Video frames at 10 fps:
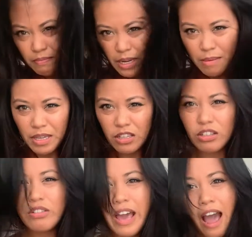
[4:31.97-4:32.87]
But I mean, you
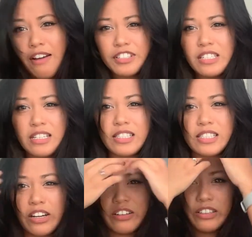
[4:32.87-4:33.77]
don't have to
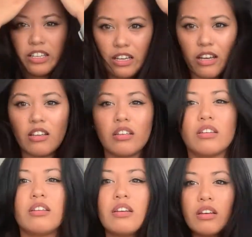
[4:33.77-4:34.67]
necessarily
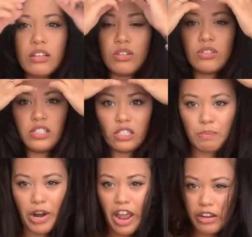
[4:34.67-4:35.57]
use this
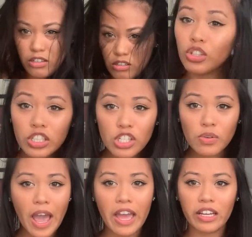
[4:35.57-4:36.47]
brand. You can
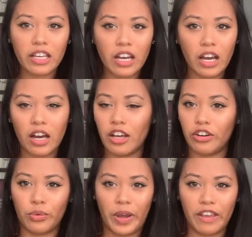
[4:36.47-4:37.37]
do any
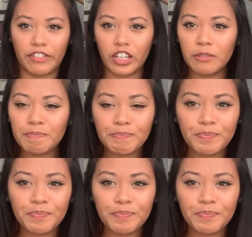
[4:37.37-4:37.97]
other waver.